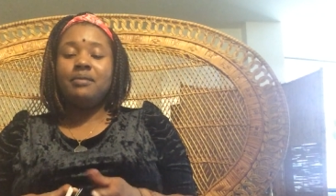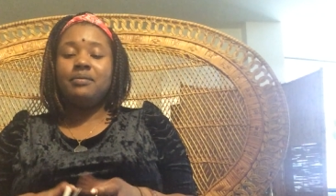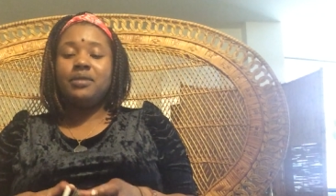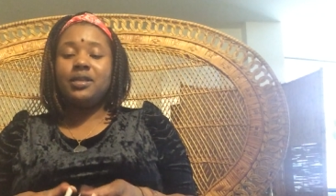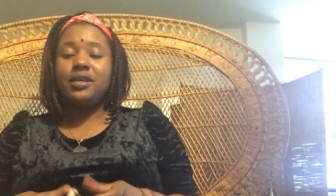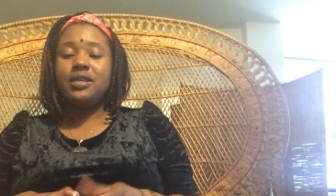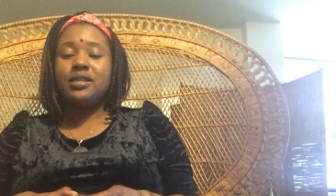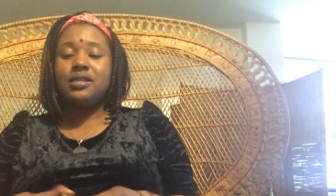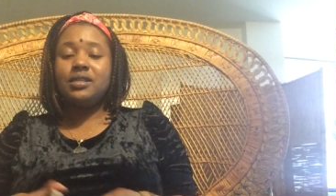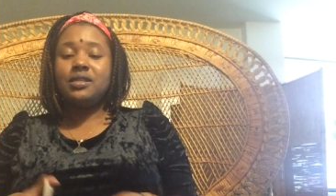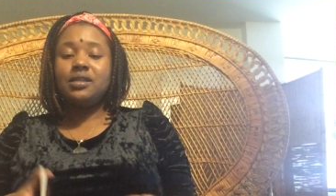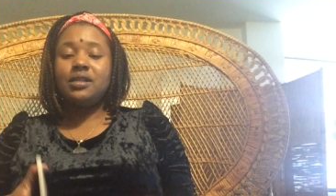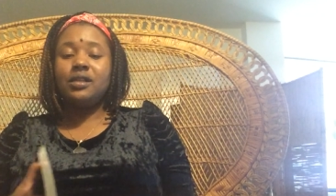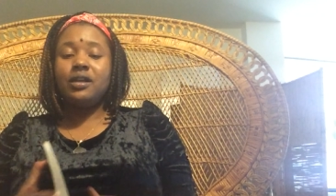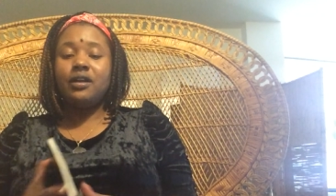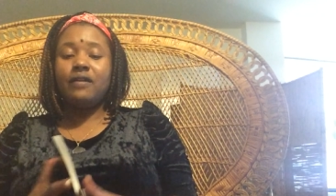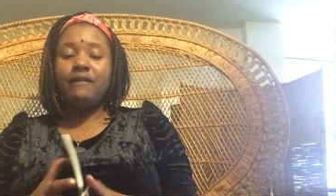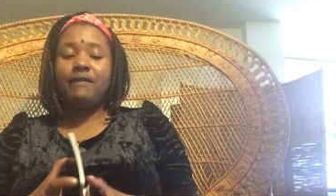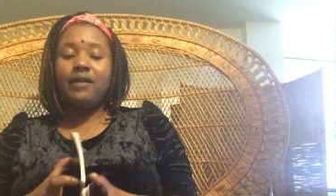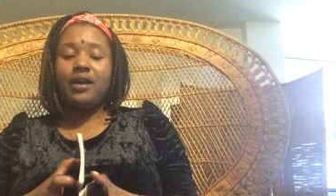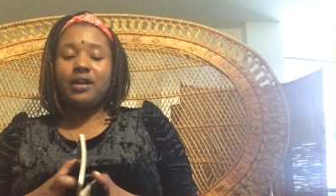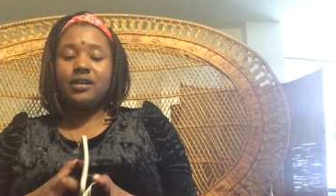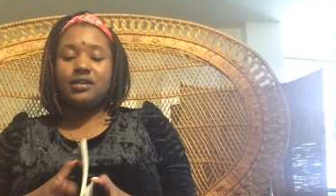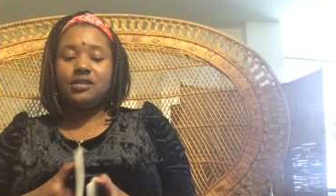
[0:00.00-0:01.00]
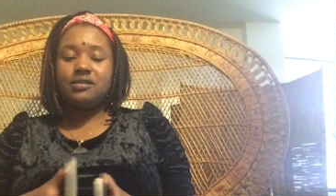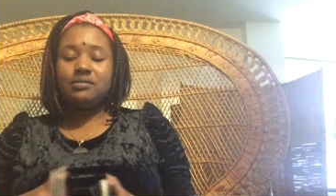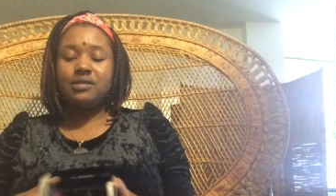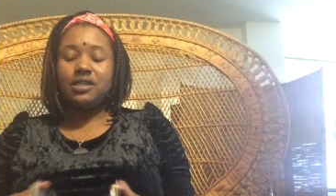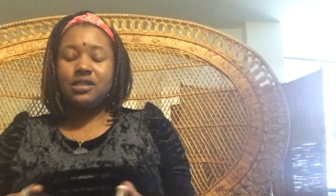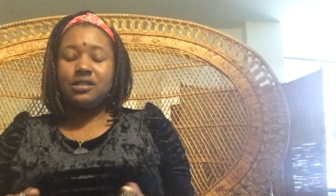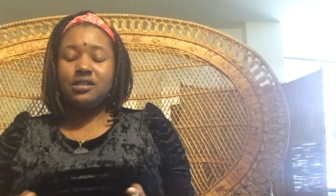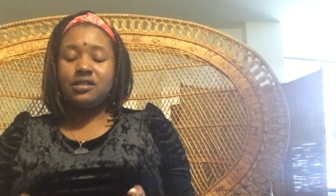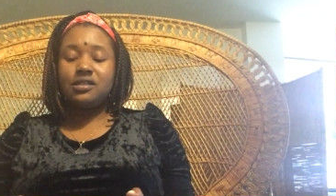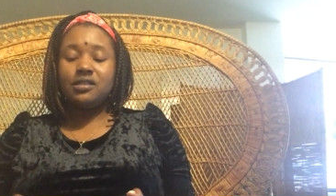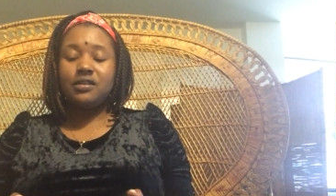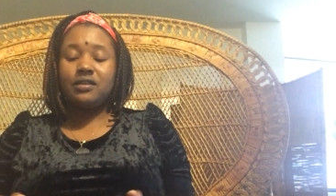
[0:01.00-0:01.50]
Please clarify this
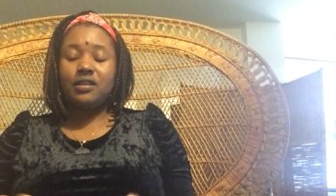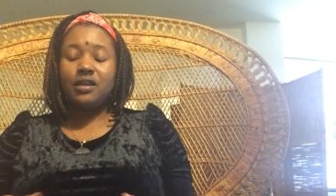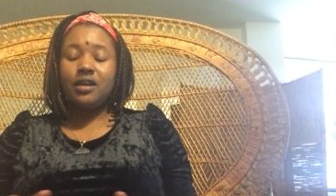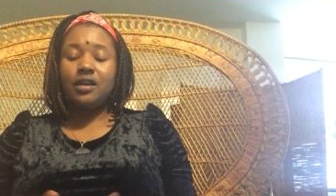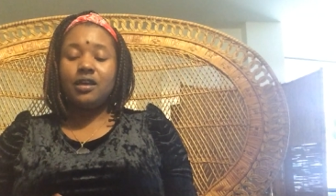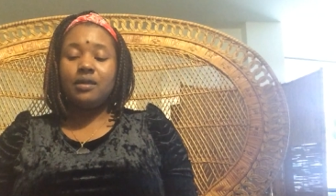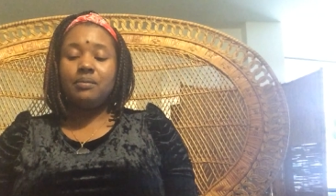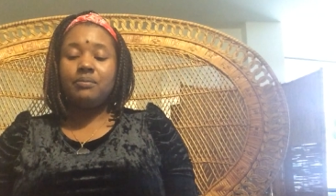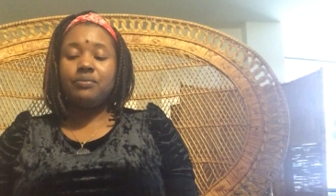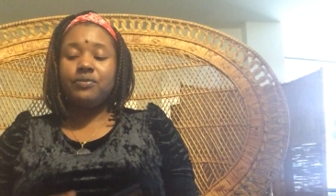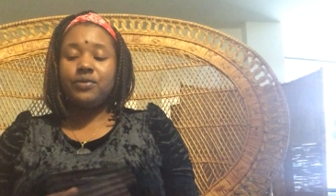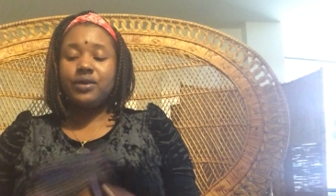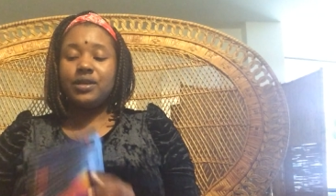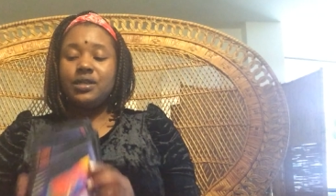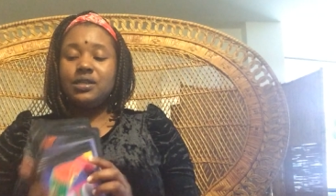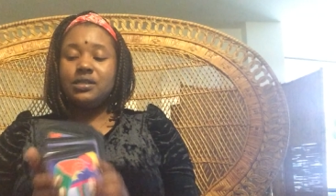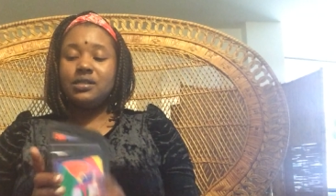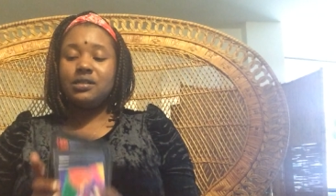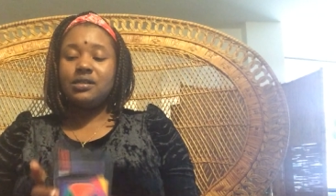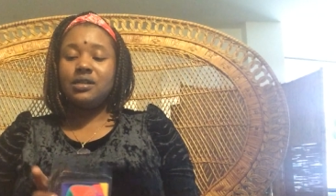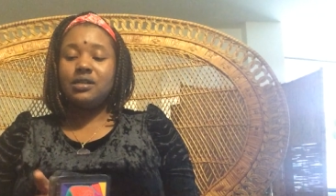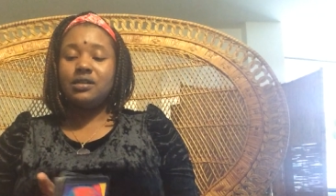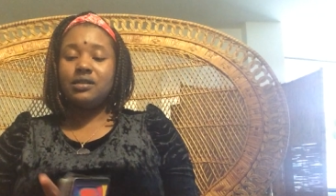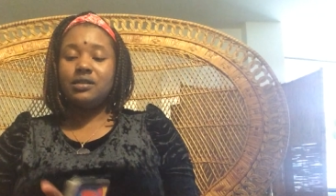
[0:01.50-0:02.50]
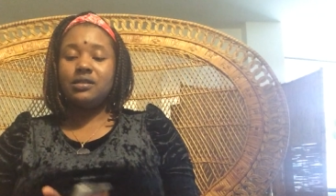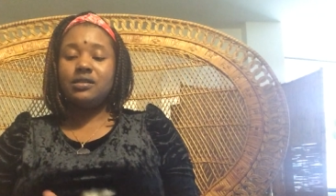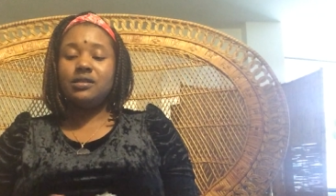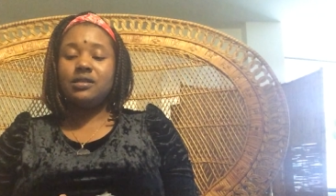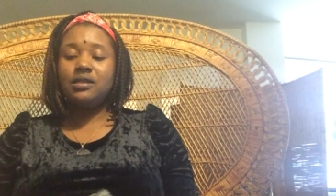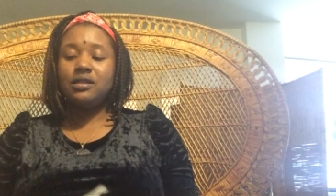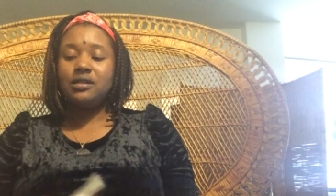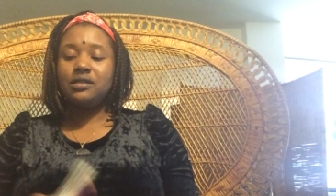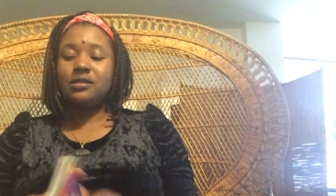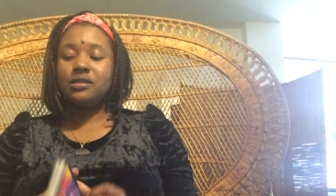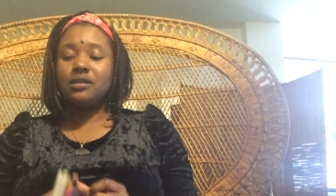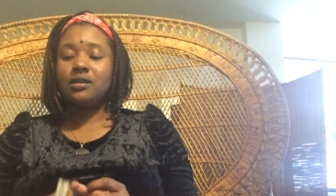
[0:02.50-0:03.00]
message of the Empress and the
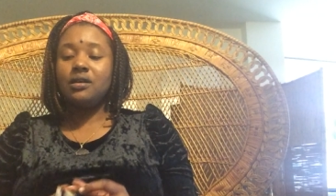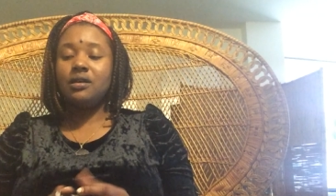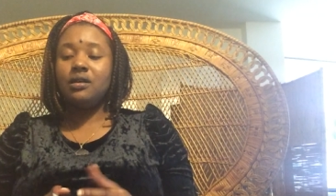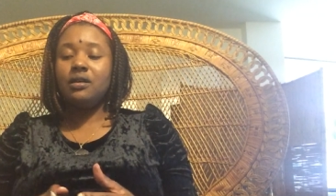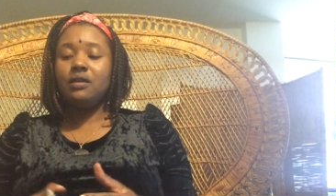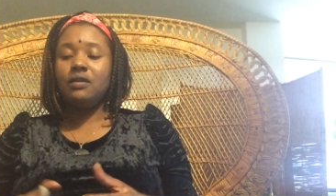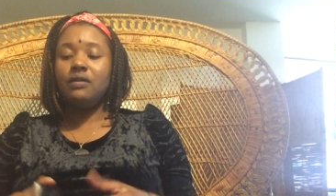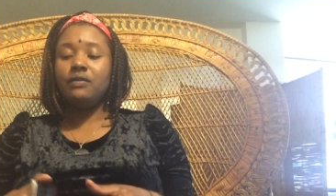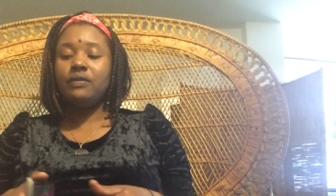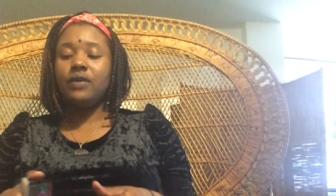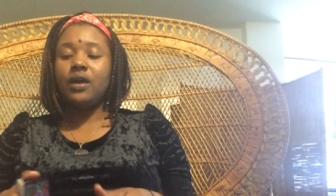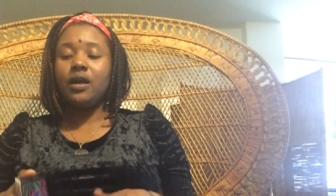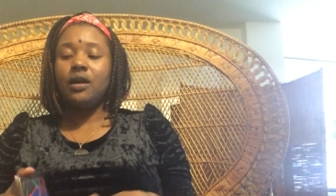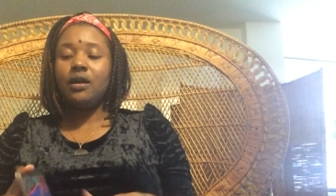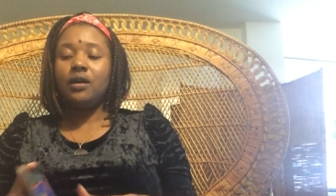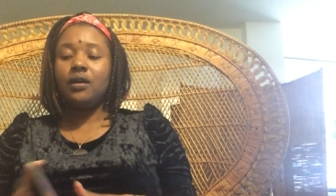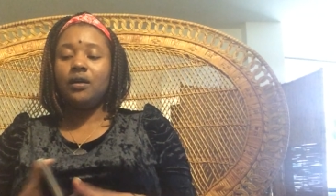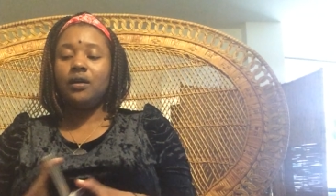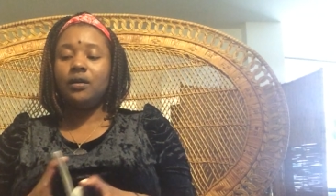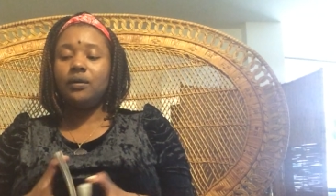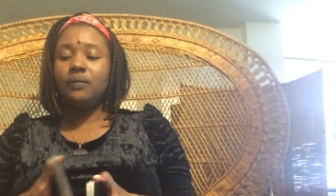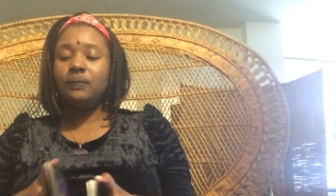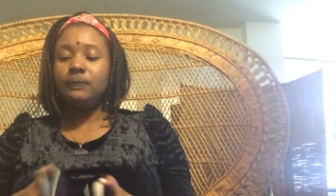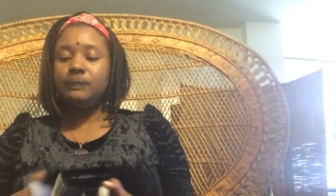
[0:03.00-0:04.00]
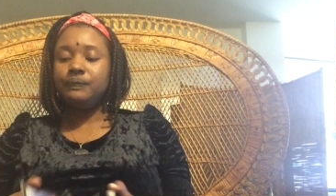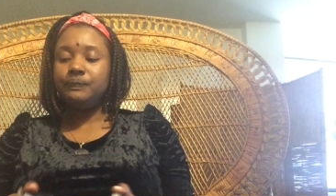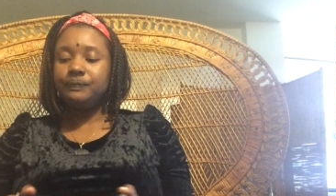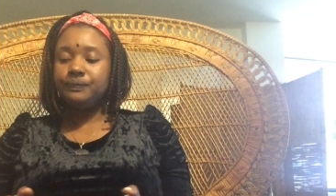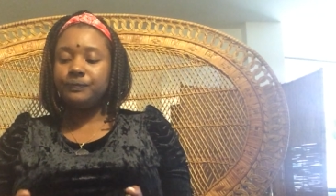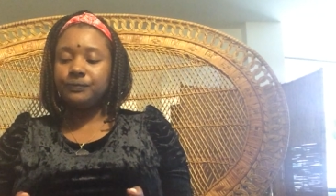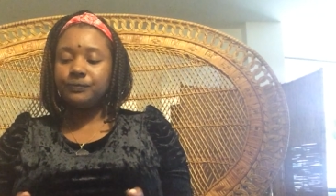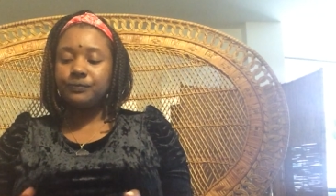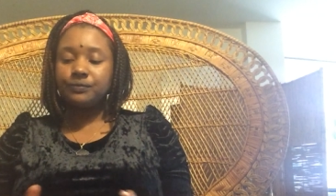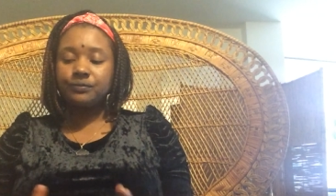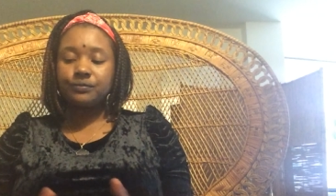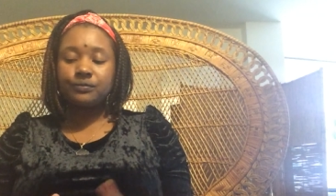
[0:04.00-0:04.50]
Six of
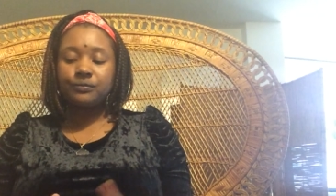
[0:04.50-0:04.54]
um,